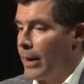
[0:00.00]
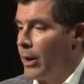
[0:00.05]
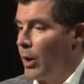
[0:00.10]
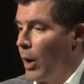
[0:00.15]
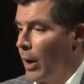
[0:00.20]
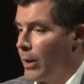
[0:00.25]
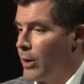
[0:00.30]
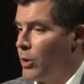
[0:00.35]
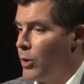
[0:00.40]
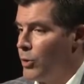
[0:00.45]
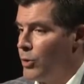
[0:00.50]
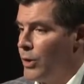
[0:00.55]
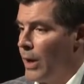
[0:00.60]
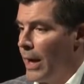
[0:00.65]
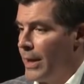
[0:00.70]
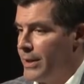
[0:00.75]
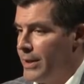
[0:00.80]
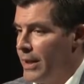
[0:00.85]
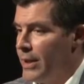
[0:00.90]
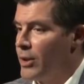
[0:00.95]

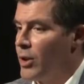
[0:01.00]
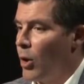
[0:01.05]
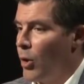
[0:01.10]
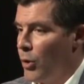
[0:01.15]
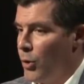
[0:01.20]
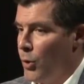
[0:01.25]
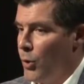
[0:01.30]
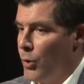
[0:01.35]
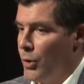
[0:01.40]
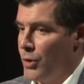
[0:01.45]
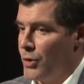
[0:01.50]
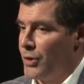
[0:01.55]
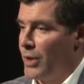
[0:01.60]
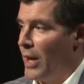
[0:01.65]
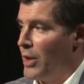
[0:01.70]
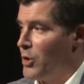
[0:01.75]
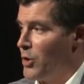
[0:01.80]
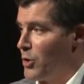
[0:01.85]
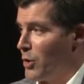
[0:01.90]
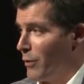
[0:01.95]
I did go through the
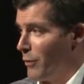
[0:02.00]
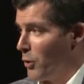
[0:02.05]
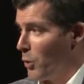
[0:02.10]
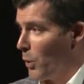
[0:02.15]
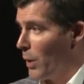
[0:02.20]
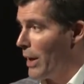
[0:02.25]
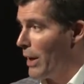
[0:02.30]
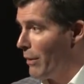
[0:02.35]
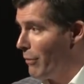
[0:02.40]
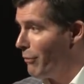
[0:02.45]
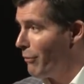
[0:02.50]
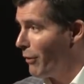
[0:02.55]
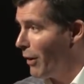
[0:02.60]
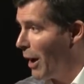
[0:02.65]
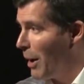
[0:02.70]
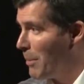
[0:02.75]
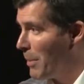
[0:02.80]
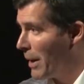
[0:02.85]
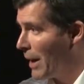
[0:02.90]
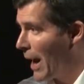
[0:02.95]
stages of
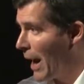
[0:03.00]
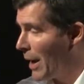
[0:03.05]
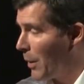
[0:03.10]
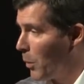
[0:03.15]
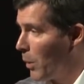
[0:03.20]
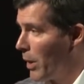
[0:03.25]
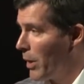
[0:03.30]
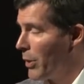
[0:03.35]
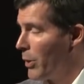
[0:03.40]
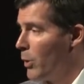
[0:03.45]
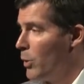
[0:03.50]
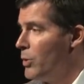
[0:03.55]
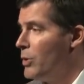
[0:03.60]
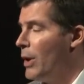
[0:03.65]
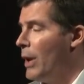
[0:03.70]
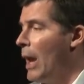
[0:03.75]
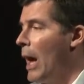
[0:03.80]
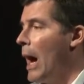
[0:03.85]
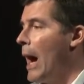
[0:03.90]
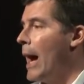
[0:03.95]
grief. I mean, I went
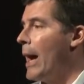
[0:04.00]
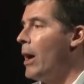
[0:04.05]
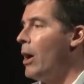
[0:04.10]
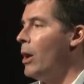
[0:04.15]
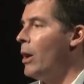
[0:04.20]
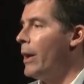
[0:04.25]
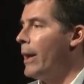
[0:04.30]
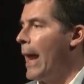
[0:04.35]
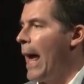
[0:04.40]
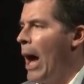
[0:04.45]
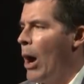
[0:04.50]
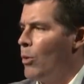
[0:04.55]
through denial and